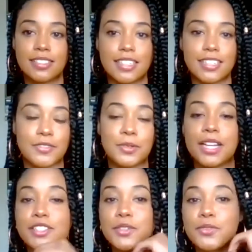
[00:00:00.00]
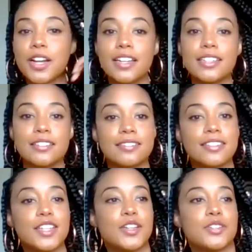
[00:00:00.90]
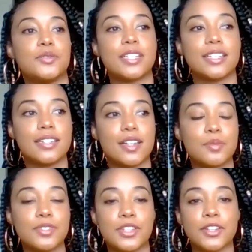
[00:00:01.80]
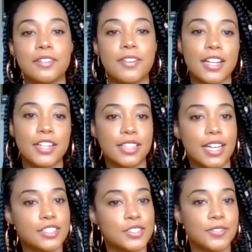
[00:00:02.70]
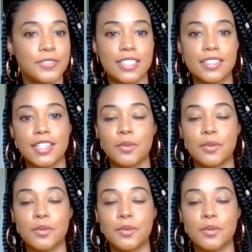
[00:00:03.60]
Like if you like to run, you can observe how your legs are feeling